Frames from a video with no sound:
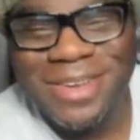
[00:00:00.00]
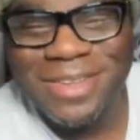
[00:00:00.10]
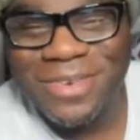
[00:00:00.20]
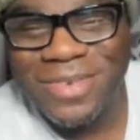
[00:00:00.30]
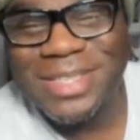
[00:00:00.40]

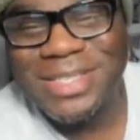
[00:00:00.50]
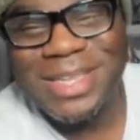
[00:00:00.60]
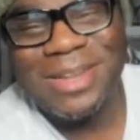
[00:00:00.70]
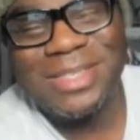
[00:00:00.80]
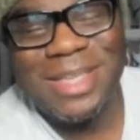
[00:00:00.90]
are the
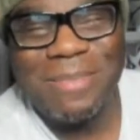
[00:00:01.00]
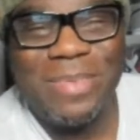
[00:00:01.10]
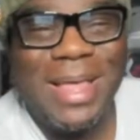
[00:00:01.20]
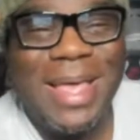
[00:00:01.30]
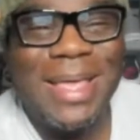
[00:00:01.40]
resellers that
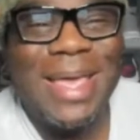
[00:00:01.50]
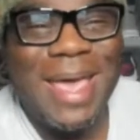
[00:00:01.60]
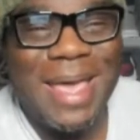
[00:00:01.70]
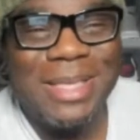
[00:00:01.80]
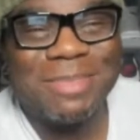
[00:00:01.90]
play
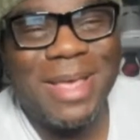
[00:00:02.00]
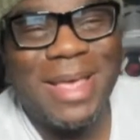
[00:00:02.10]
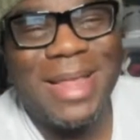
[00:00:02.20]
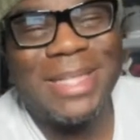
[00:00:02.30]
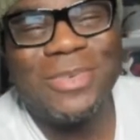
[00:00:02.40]
games,
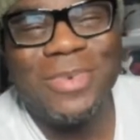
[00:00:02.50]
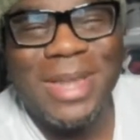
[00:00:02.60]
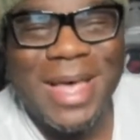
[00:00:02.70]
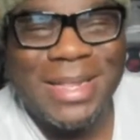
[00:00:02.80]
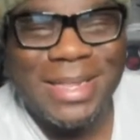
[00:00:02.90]
man. I do
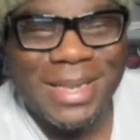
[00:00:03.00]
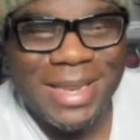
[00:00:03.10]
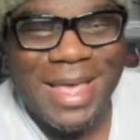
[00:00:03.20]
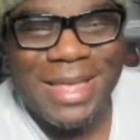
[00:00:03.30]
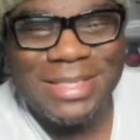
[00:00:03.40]
not
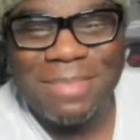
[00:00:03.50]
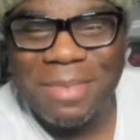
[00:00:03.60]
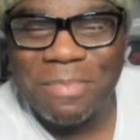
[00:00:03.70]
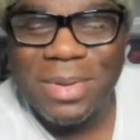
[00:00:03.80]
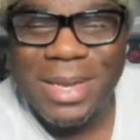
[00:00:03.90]
like to
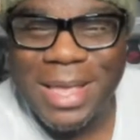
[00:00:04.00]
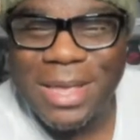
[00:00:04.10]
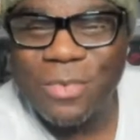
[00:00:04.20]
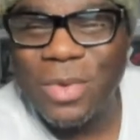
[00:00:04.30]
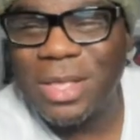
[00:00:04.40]
be
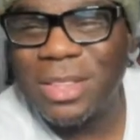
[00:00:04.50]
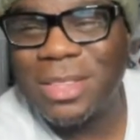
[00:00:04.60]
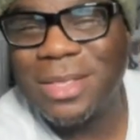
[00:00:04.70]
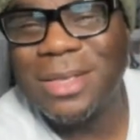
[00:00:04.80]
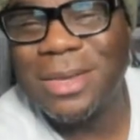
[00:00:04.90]
played with.
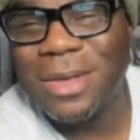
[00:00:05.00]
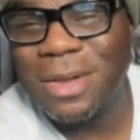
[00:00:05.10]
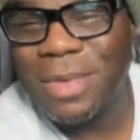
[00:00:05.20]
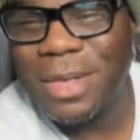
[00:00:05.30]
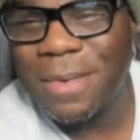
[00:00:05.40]
You know
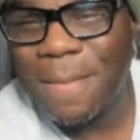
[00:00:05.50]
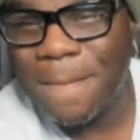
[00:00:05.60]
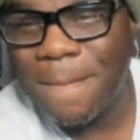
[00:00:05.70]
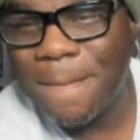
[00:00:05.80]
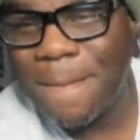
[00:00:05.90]
what I mean?
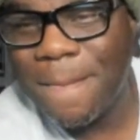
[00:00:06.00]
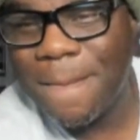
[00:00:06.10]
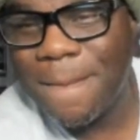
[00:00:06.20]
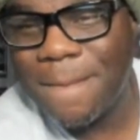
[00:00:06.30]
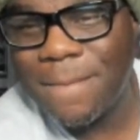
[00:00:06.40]

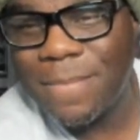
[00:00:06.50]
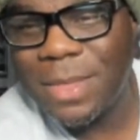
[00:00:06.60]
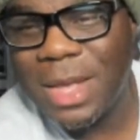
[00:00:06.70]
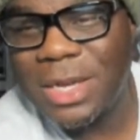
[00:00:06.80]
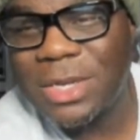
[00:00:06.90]

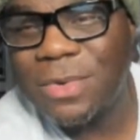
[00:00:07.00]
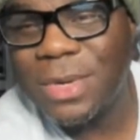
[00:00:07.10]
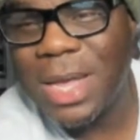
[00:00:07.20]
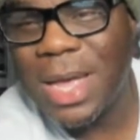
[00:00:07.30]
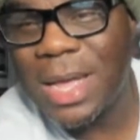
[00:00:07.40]
I do
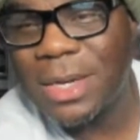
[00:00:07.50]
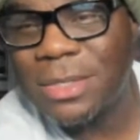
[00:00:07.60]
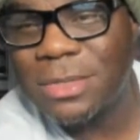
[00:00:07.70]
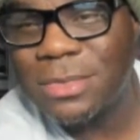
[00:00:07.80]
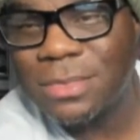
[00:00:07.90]
not.
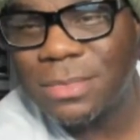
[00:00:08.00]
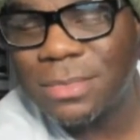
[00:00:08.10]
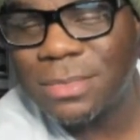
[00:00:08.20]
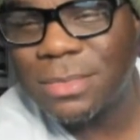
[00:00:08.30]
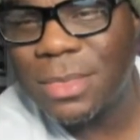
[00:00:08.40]

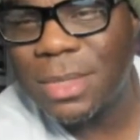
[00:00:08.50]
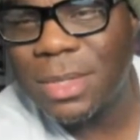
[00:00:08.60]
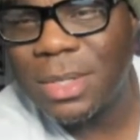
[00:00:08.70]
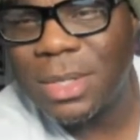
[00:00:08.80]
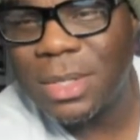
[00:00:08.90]

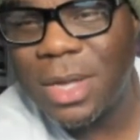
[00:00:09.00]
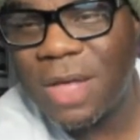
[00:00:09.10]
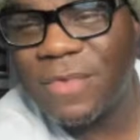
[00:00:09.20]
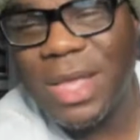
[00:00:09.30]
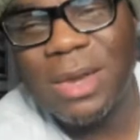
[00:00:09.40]

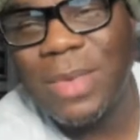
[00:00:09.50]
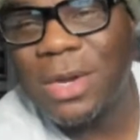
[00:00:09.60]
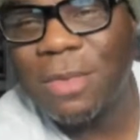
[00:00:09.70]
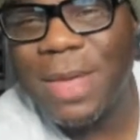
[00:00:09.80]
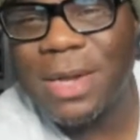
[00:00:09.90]
Coffee ain't we
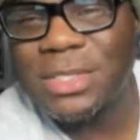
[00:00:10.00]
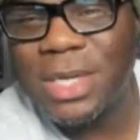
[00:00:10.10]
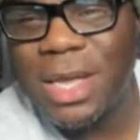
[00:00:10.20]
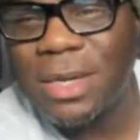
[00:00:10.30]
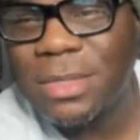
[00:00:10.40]
got no battle
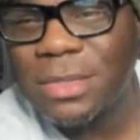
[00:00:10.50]
tonight.